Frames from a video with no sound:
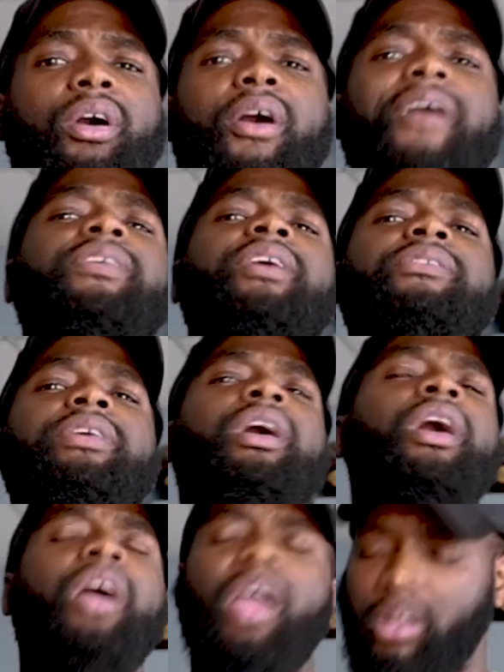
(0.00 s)
off of it,
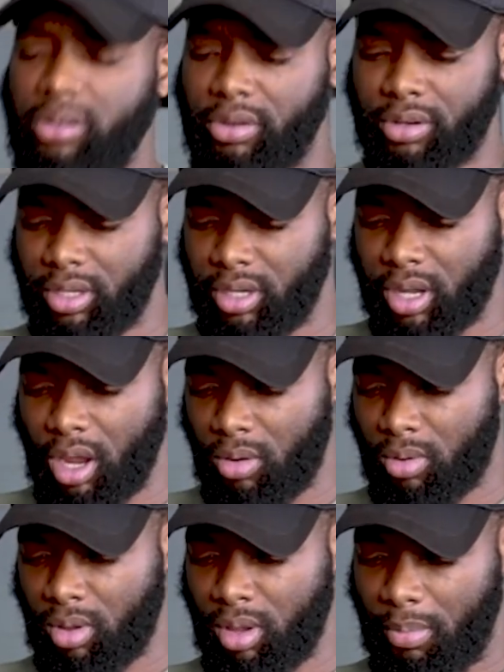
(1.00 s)
and you're good to
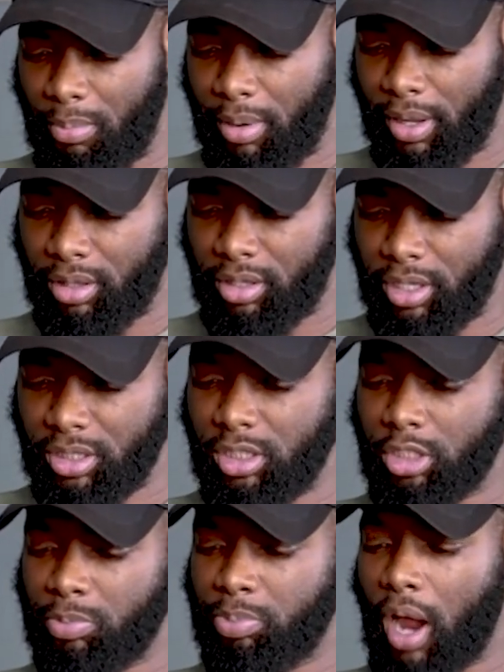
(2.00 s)
go. But this
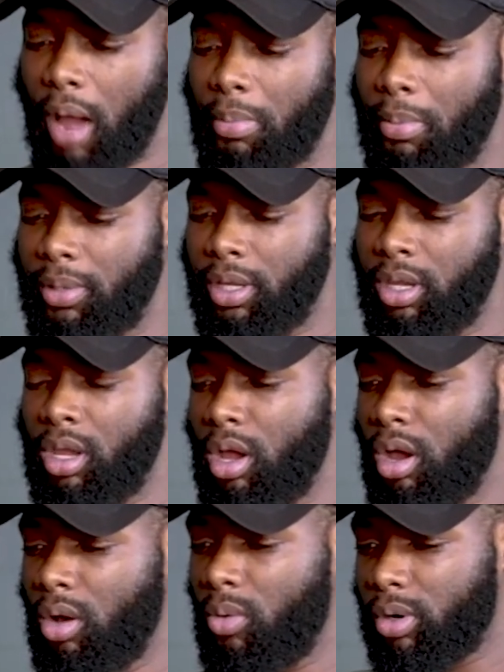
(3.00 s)
is probably
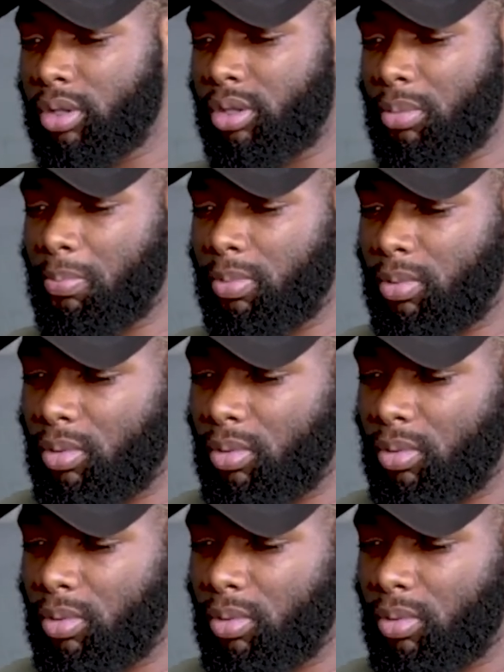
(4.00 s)
one of the